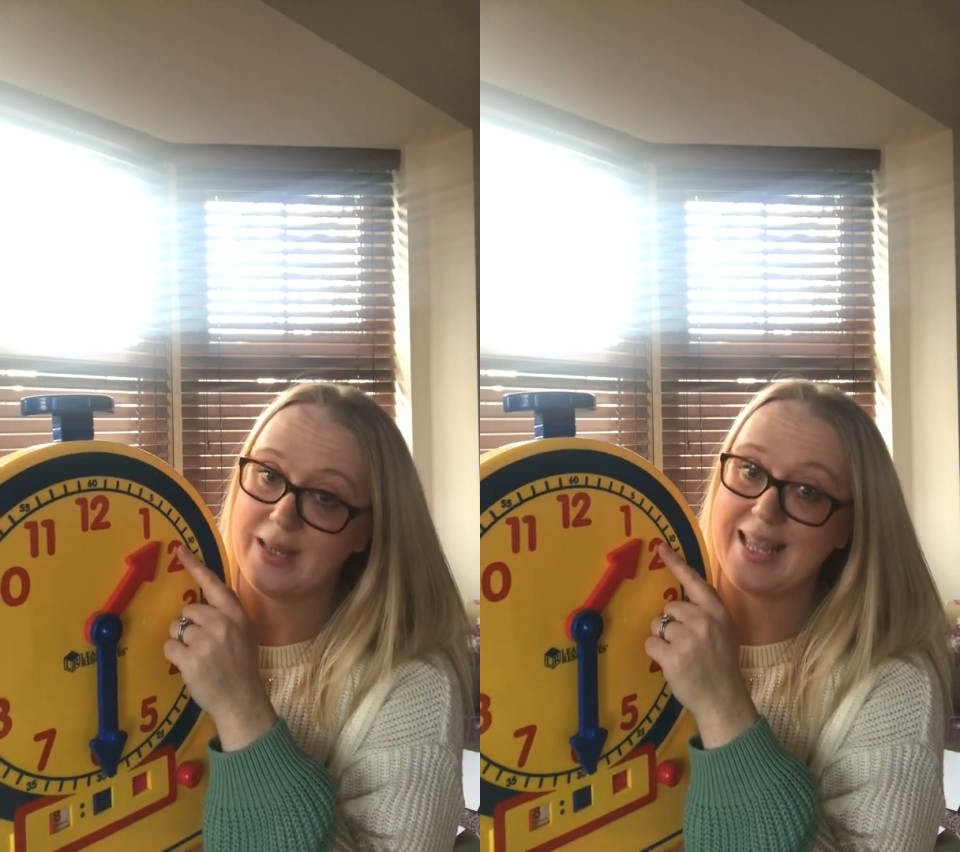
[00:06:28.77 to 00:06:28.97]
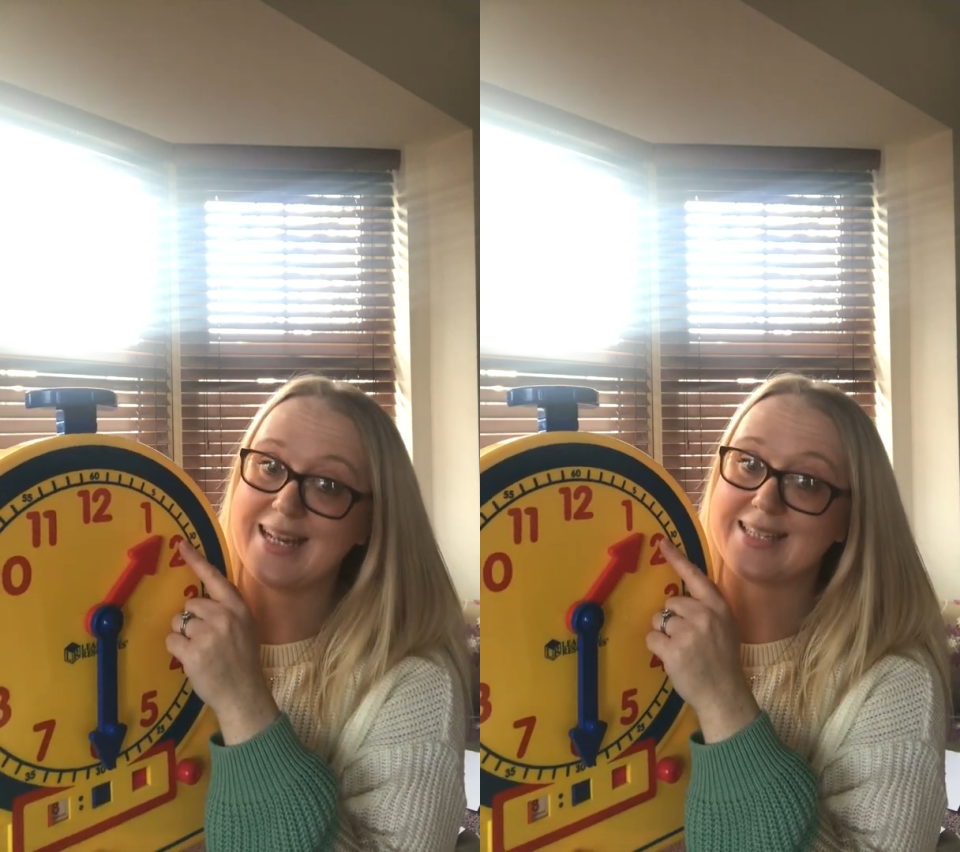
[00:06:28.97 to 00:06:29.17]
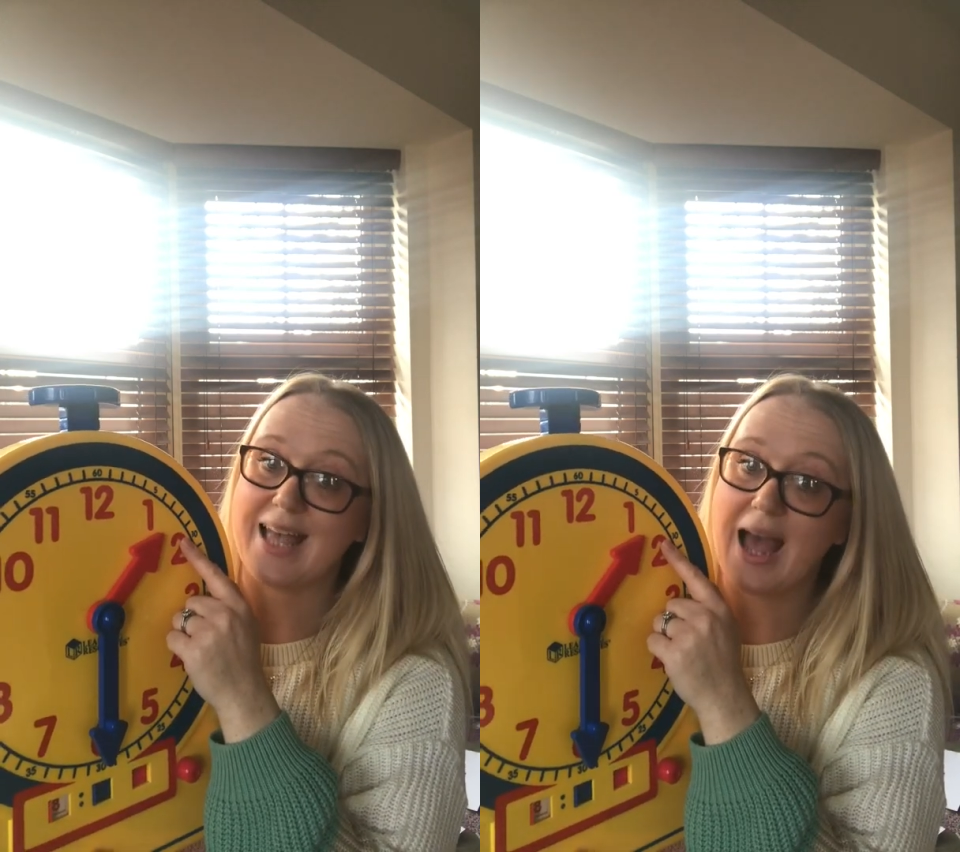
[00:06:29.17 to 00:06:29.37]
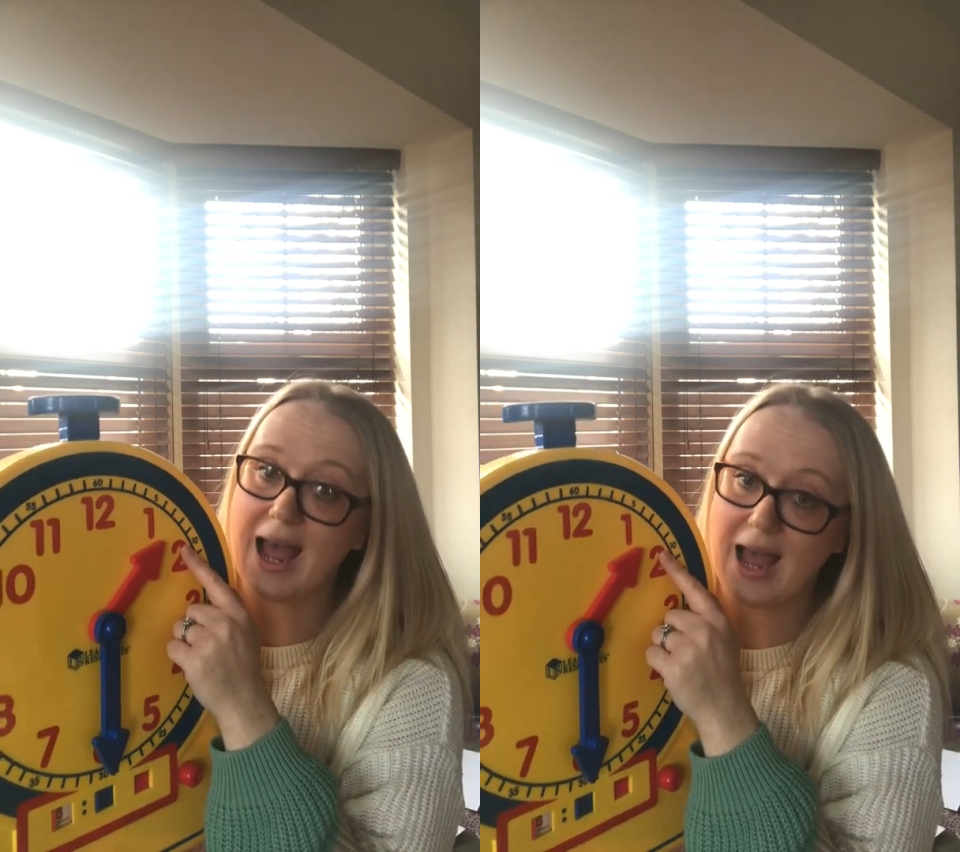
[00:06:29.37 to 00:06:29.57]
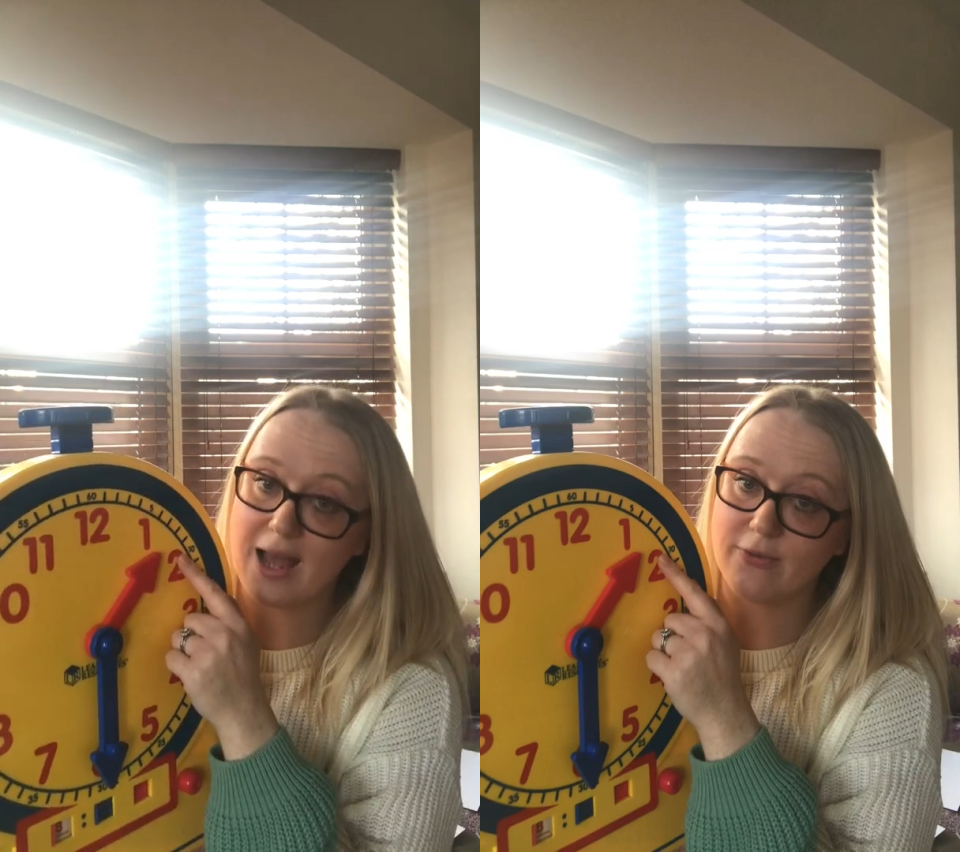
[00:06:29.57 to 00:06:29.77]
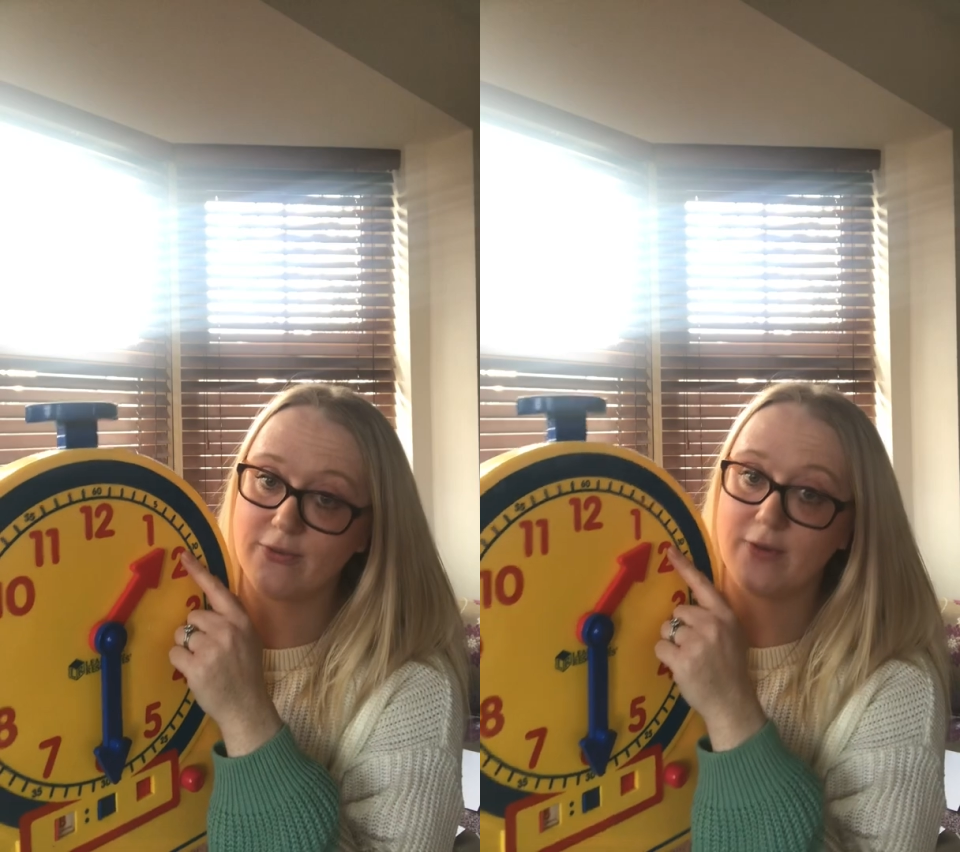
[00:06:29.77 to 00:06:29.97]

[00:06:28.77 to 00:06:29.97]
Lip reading: It is half